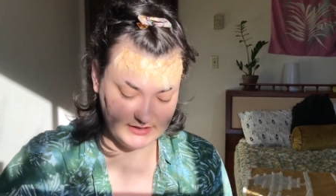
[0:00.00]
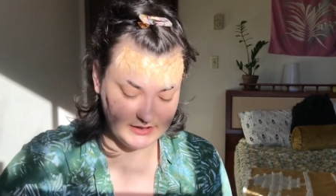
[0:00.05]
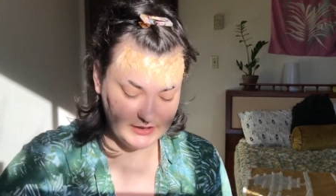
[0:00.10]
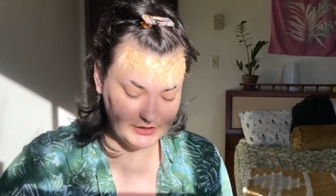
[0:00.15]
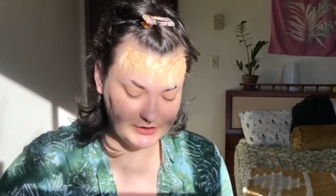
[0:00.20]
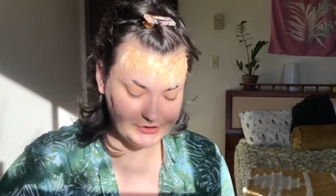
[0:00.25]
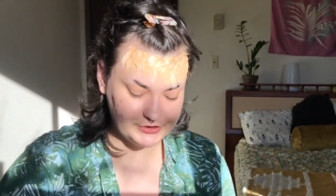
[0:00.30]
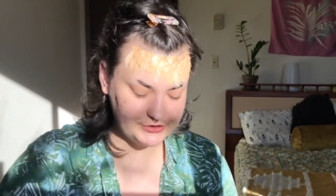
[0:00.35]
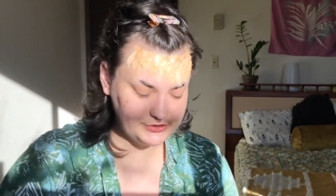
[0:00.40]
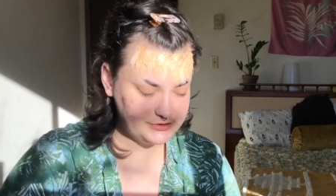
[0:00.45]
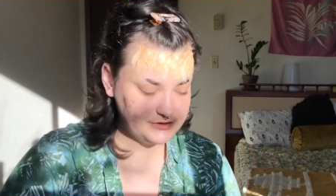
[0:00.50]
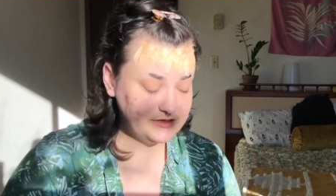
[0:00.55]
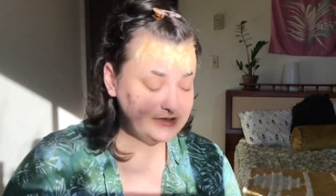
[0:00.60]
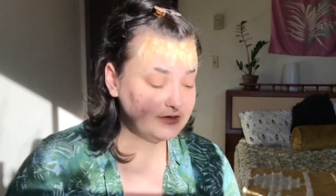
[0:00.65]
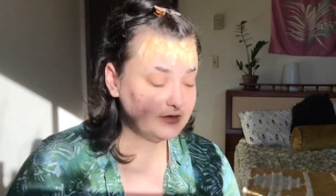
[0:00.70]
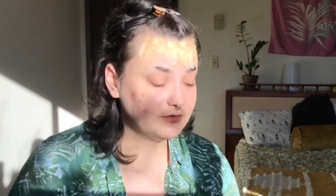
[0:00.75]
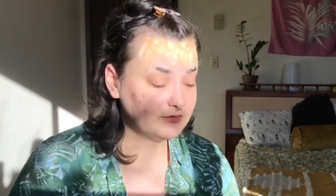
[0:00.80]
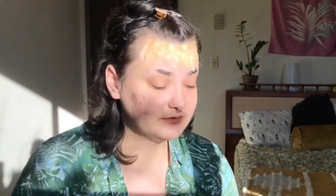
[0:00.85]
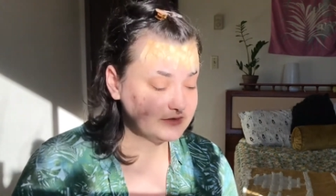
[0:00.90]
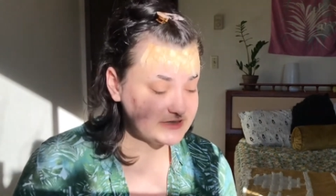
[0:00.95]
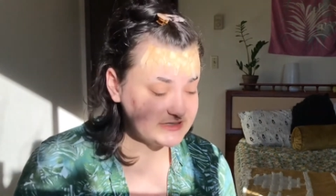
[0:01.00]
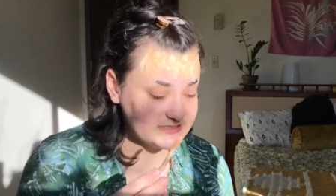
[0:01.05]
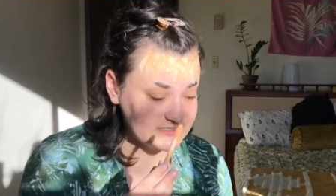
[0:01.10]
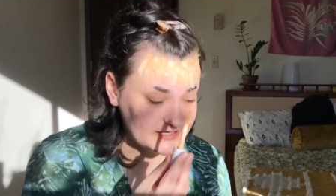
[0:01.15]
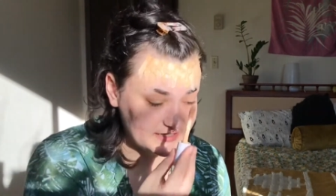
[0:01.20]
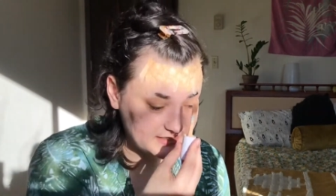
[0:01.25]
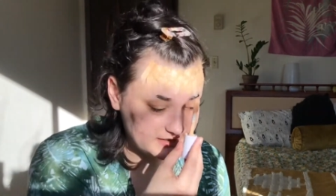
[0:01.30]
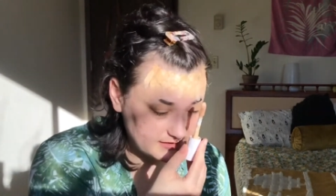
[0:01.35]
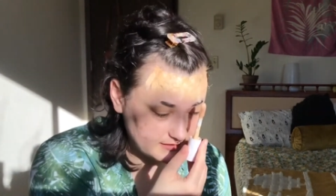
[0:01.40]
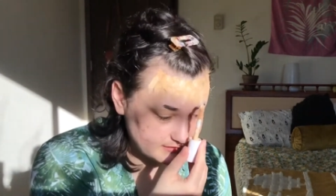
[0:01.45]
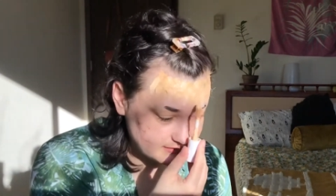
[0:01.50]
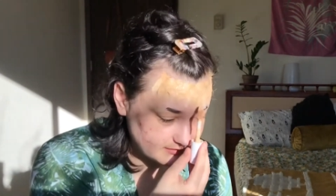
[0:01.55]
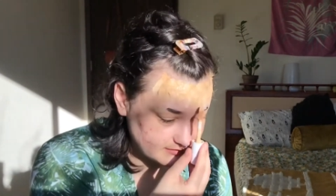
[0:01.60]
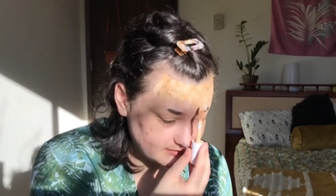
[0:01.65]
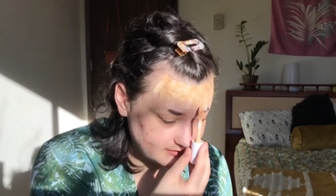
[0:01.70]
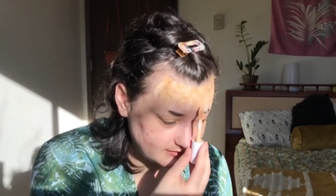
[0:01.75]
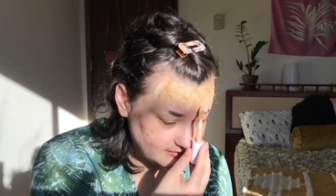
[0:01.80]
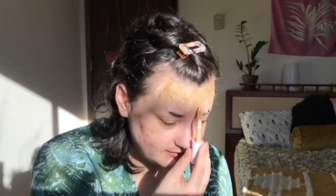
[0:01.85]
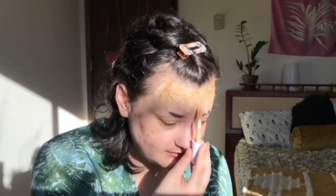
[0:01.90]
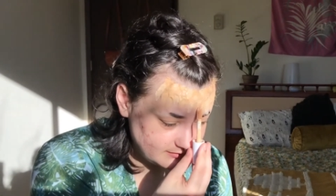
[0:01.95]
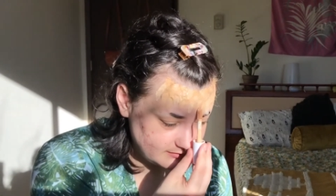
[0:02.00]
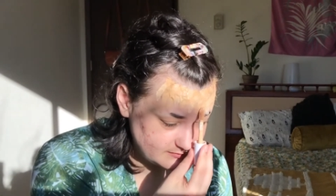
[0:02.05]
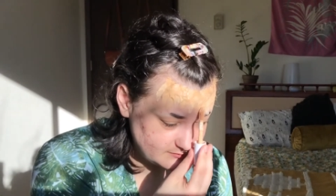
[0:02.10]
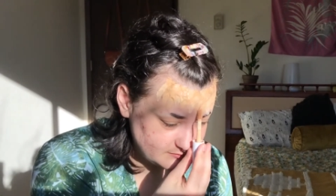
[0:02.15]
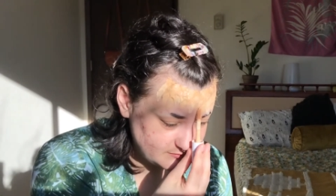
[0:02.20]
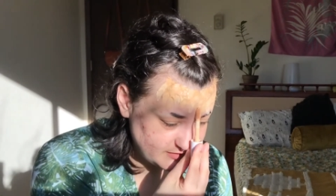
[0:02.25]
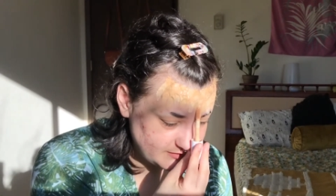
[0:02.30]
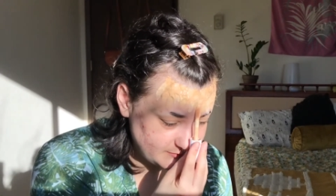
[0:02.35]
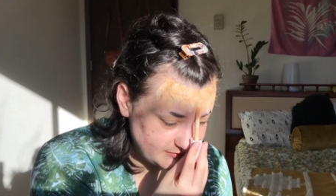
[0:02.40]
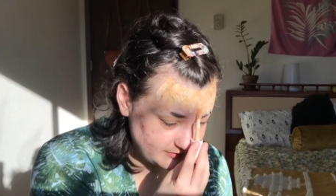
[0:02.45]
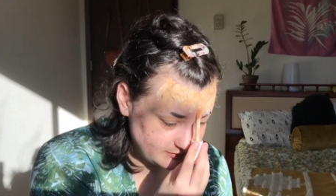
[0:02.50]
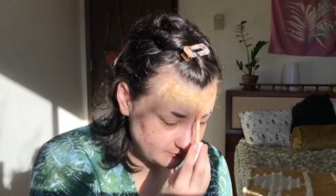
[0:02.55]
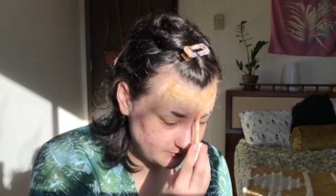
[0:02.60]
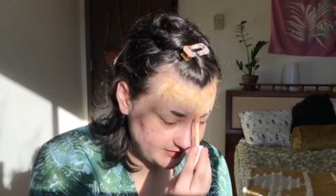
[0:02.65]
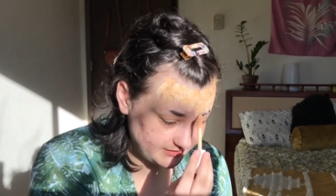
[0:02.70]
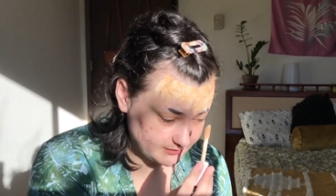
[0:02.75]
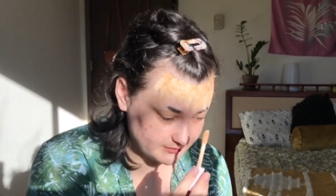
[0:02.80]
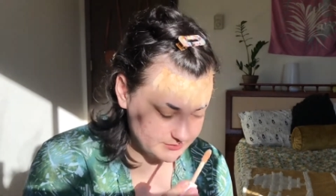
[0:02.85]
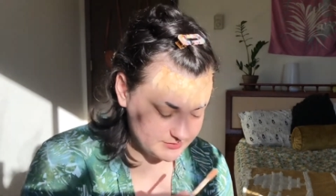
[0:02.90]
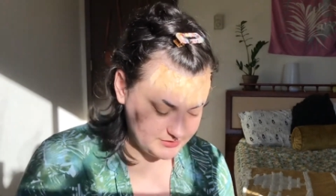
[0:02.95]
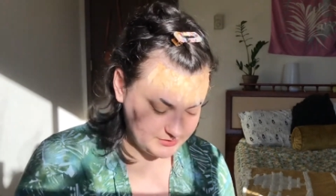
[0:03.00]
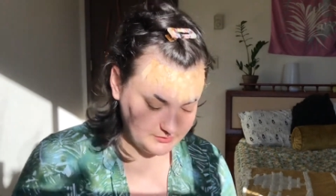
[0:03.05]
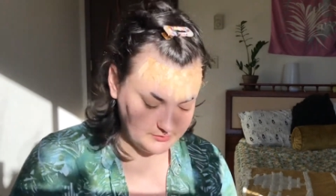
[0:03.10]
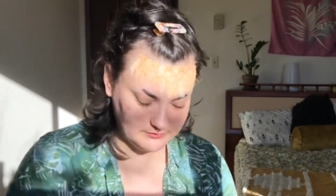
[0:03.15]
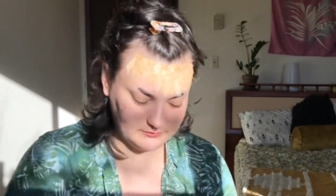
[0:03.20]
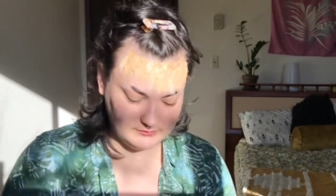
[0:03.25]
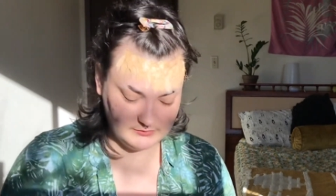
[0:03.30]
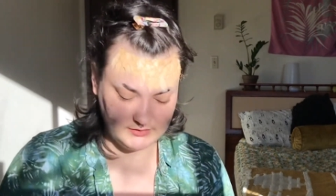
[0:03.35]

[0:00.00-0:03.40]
should only take uh, maybe a week or two